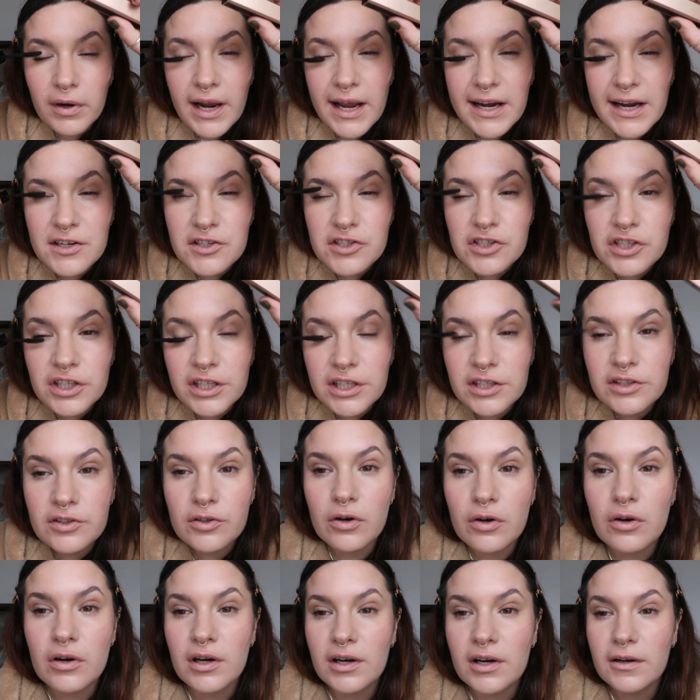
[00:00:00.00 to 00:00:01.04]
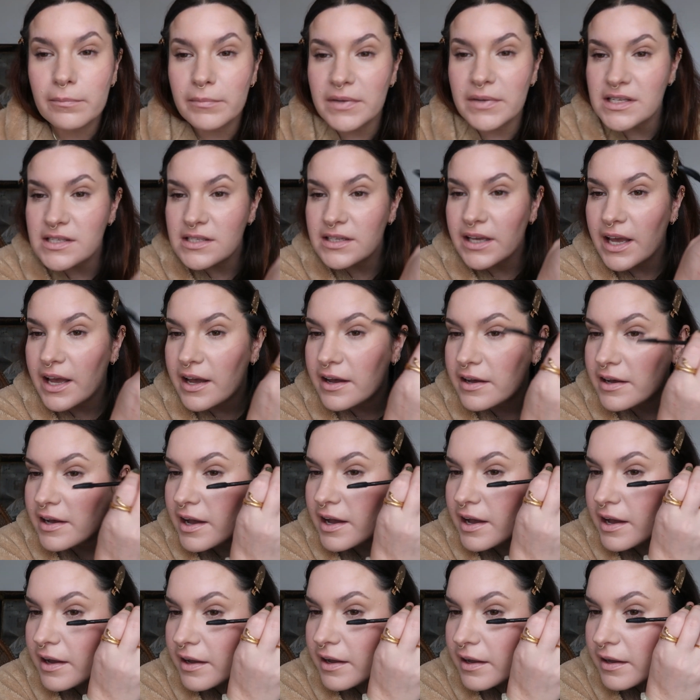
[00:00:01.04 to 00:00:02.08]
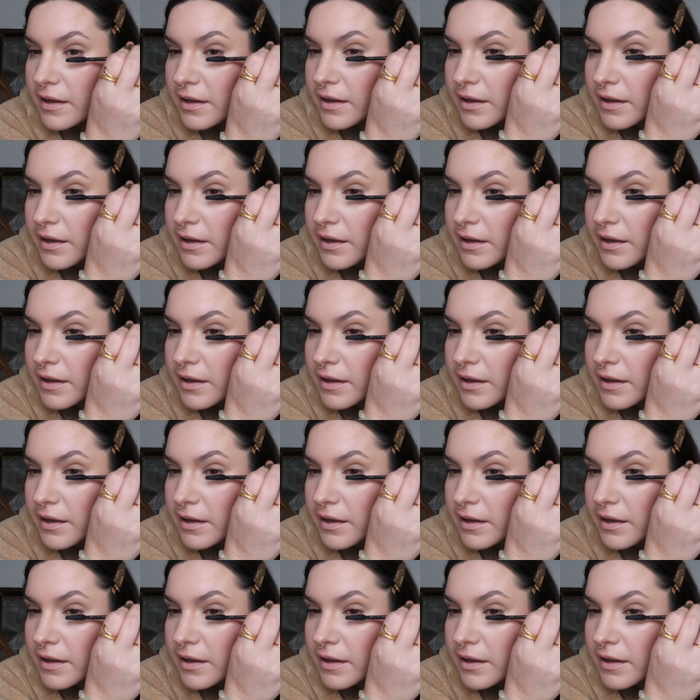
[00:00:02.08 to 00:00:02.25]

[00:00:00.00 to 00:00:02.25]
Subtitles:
Lash Idole mascara.